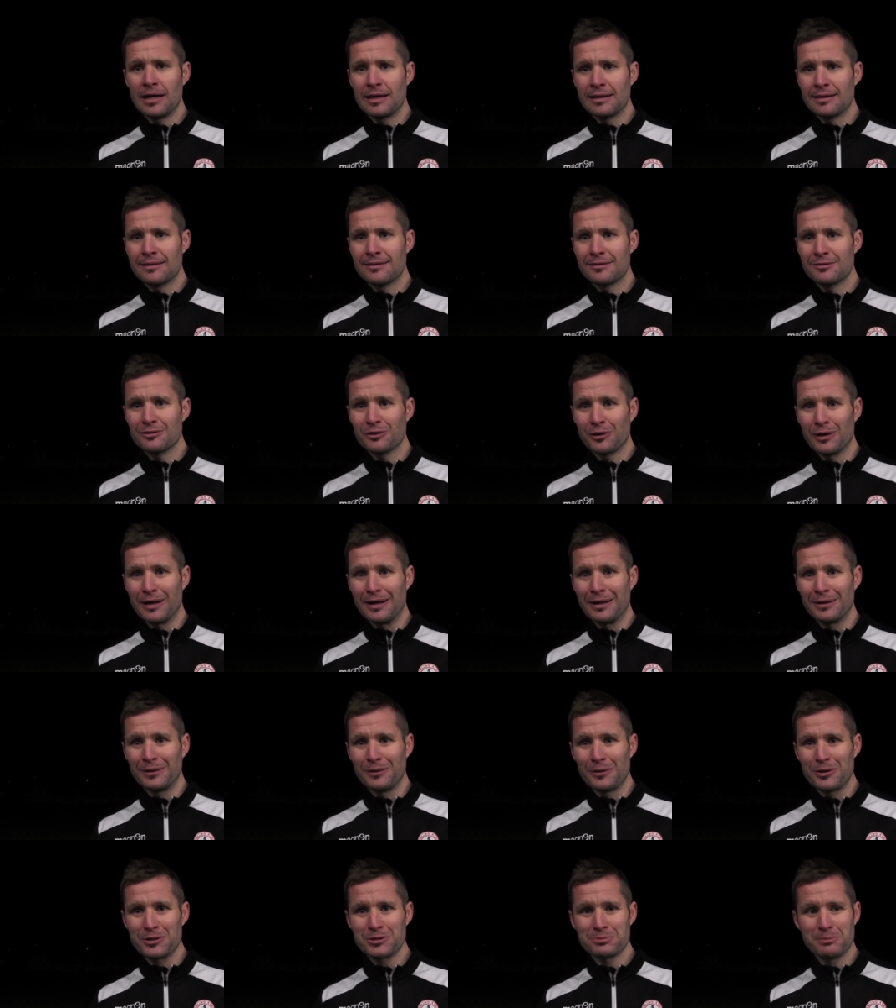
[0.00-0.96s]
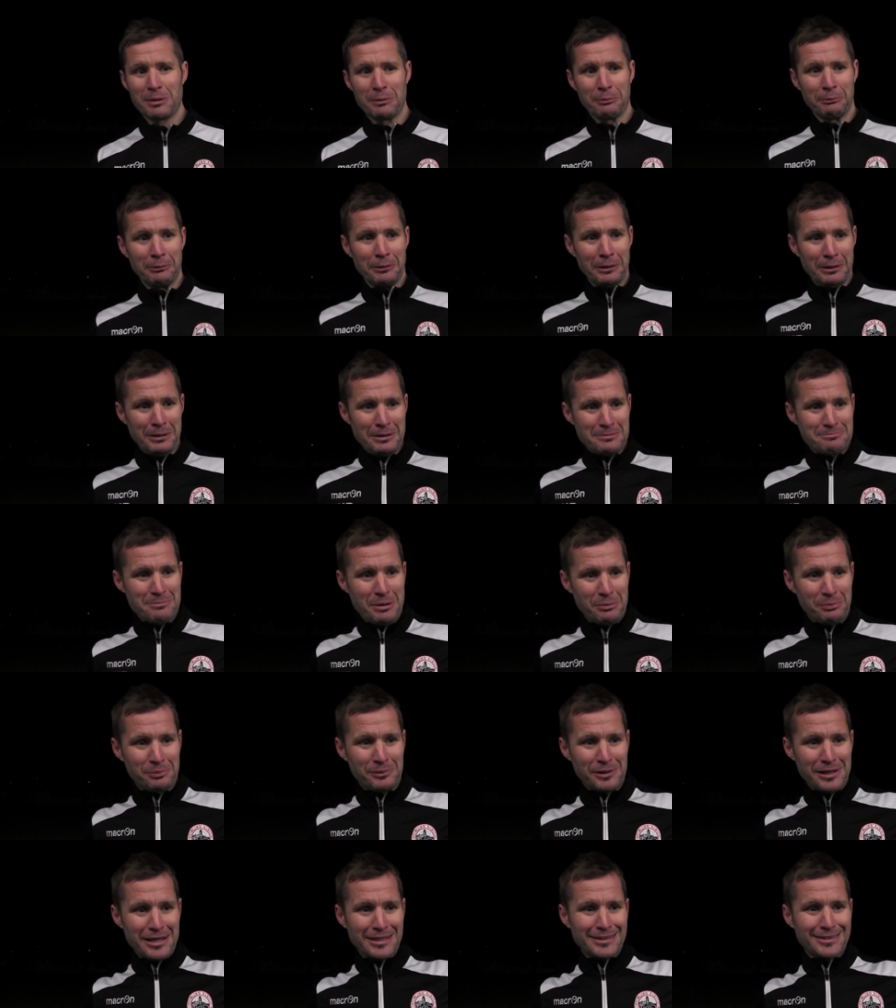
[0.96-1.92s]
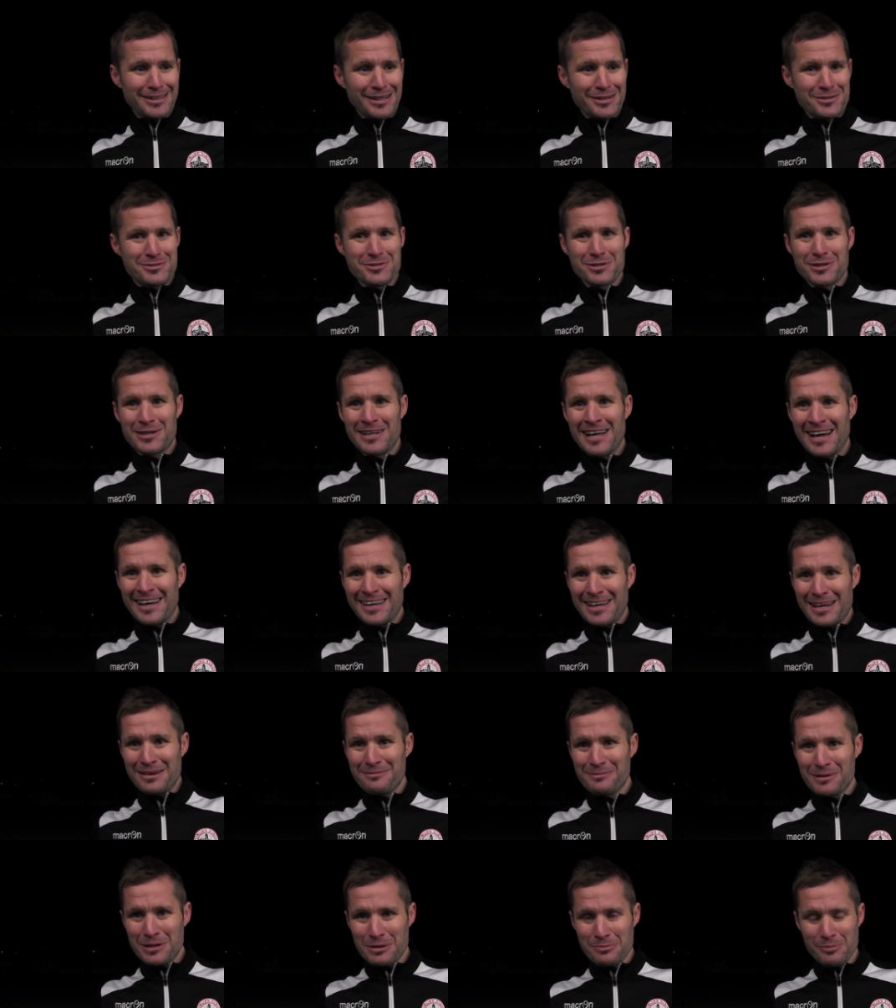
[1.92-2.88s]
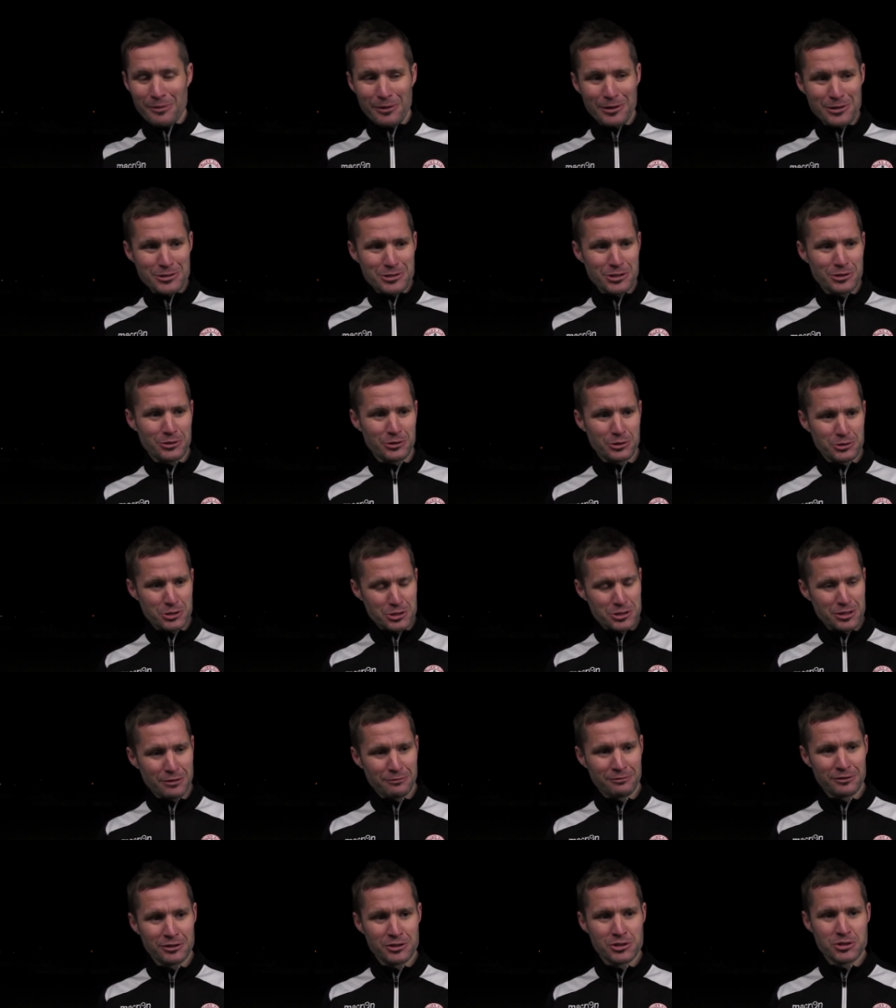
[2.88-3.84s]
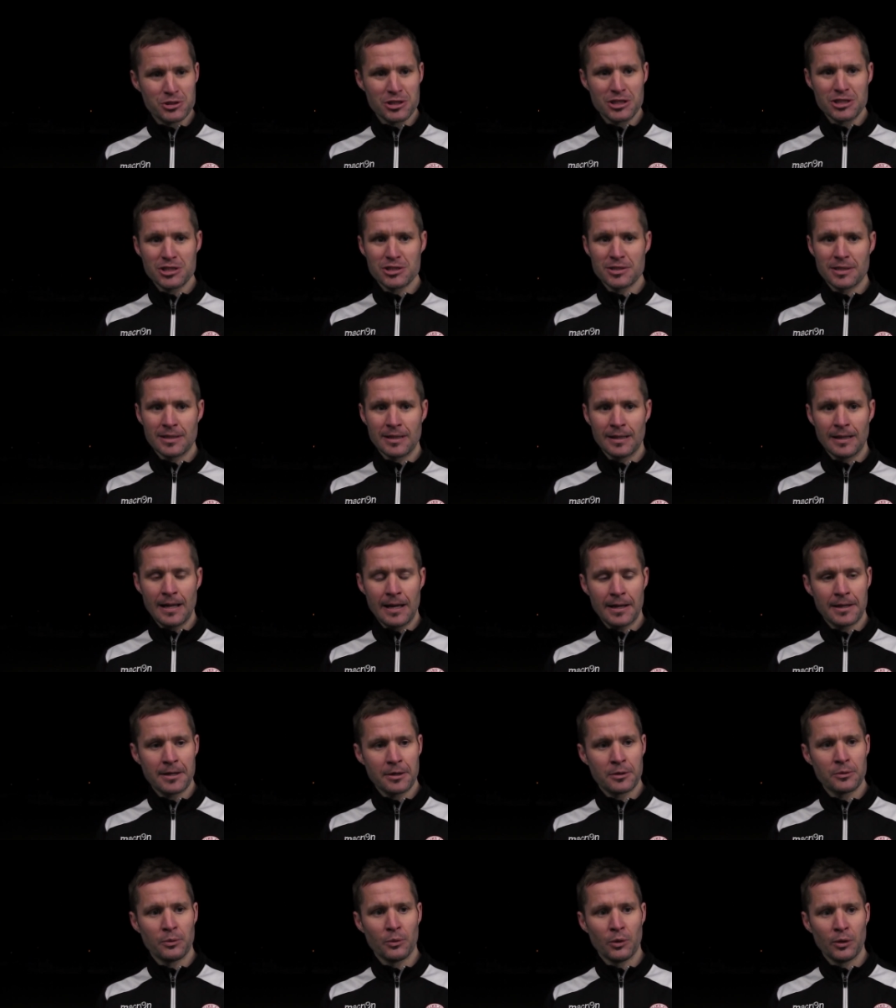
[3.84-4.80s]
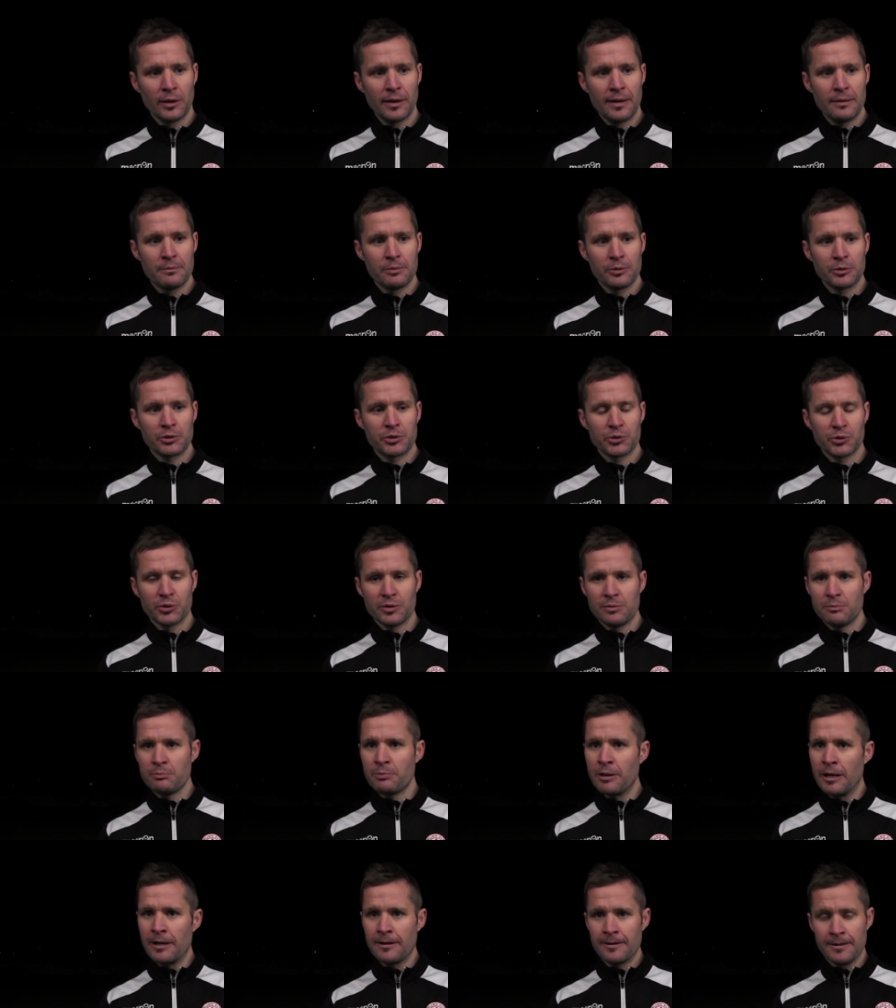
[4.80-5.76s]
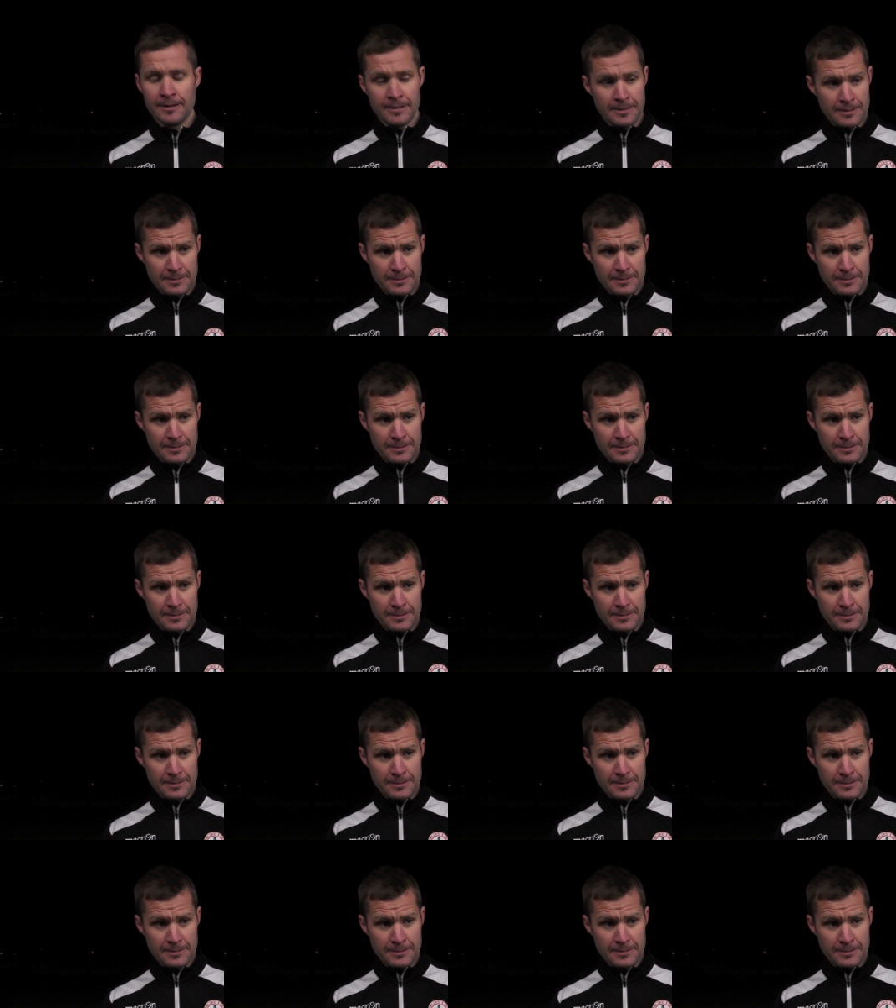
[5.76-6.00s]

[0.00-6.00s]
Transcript: I thought I lost my my place there during that game with the boys, you know, just a frustration and a lack of quality we're showing, but